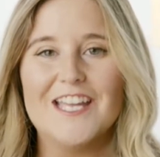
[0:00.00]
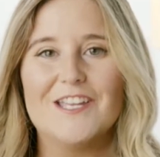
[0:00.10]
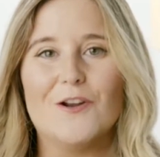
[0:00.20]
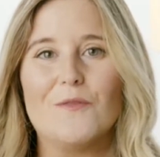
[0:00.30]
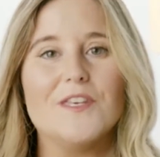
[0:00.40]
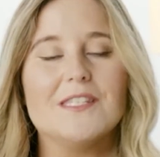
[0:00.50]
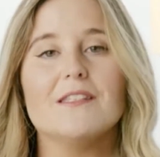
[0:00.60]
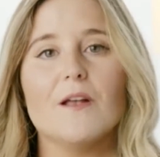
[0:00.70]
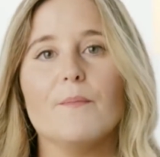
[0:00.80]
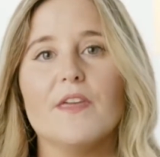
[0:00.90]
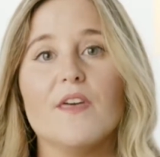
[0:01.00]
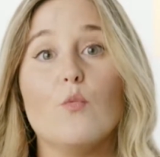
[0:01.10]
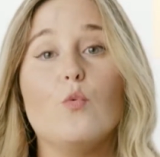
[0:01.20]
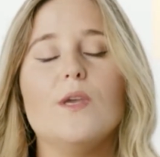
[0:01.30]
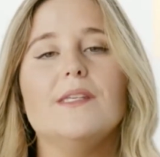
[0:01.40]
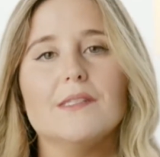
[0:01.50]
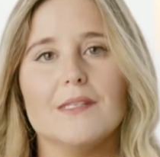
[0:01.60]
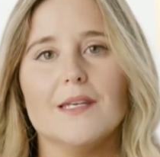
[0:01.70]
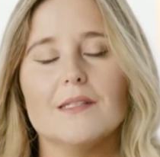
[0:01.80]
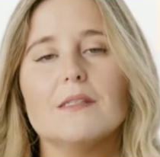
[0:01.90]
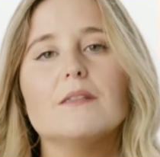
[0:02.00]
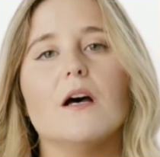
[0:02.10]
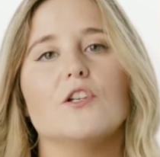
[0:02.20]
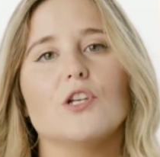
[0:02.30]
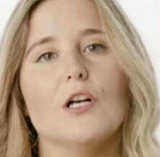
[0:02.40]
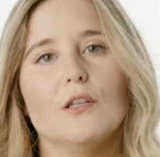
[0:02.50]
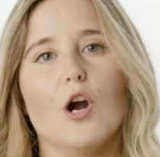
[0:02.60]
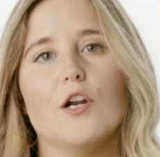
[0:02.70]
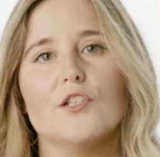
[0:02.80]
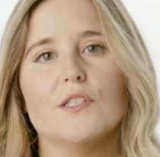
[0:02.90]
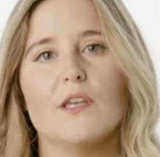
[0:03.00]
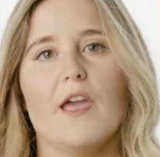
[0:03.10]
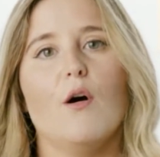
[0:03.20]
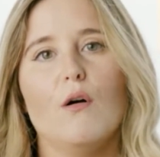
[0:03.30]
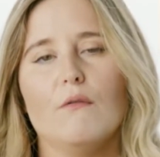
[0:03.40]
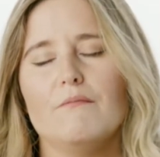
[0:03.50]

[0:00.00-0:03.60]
you know, this is something that we see at such a large scale.